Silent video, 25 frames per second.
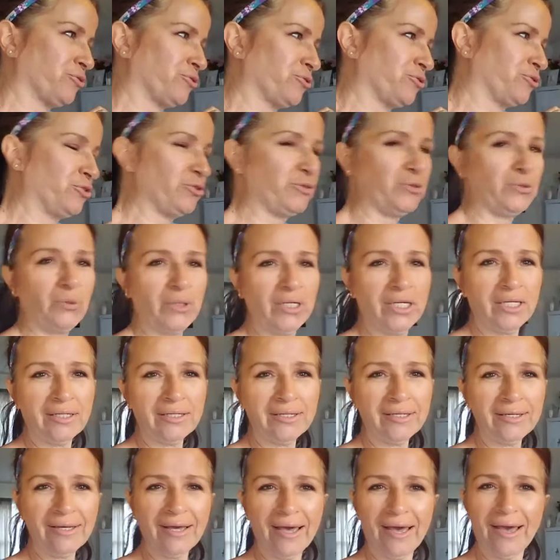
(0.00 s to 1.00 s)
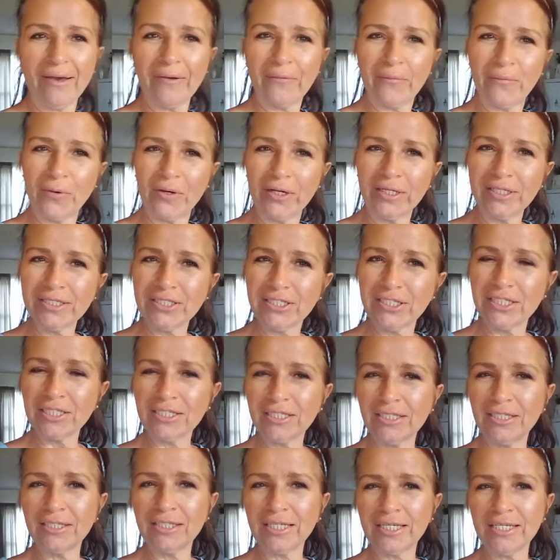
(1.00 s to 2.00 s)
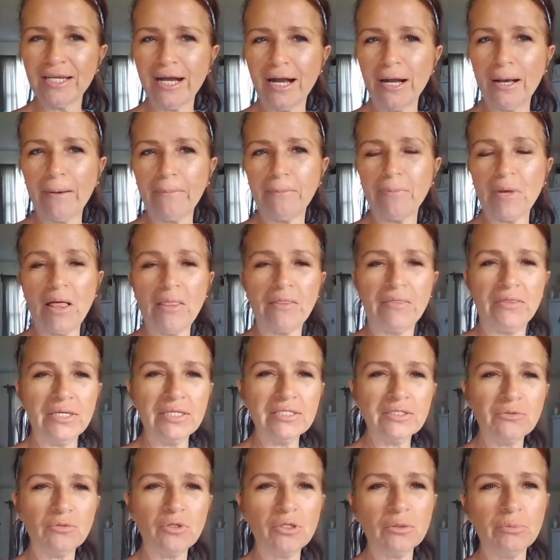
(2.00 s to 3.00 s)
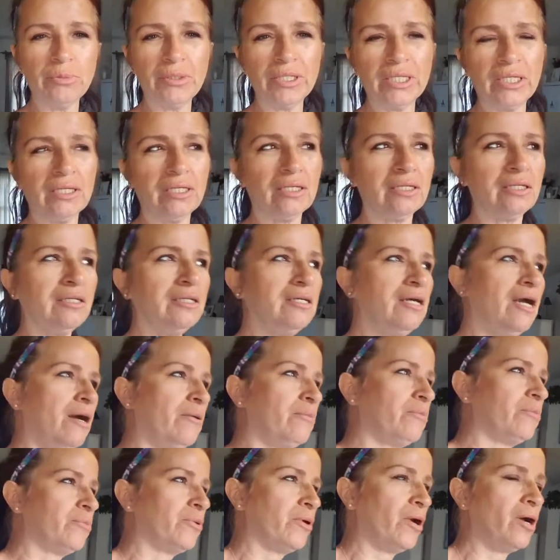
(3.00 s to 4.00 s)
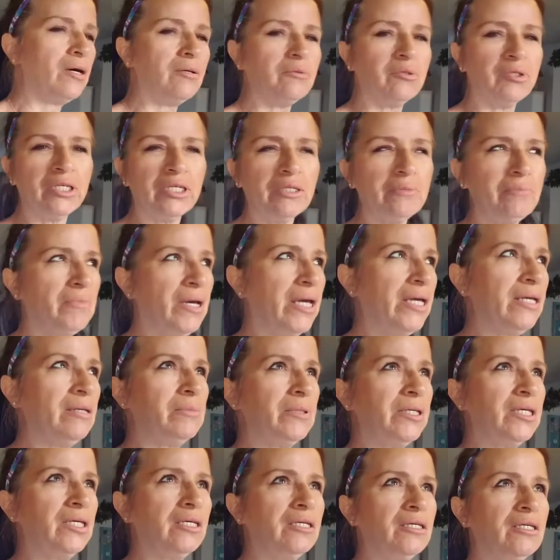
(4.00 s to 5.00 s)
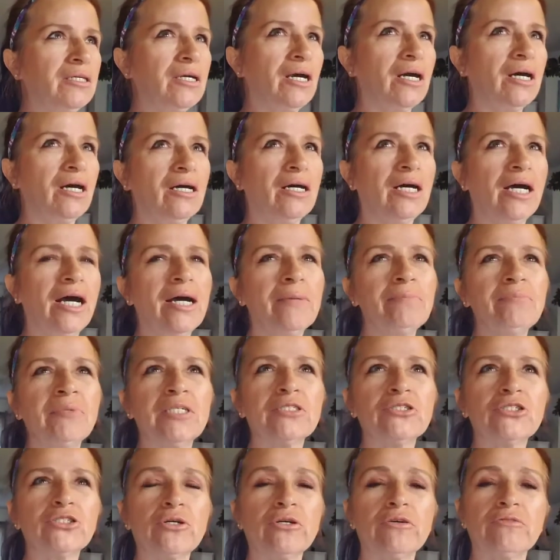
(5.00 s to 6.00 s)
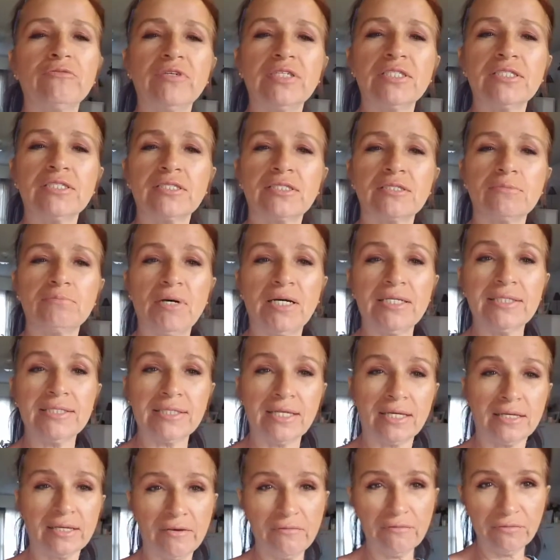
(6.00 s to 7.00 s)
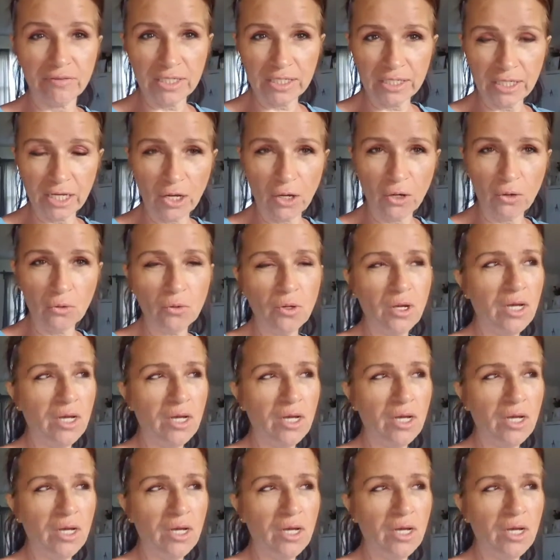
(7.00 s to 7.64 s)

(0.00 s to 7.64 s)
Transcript: doing and what is she cooking up? This will be probably I'm not sure if it's my second video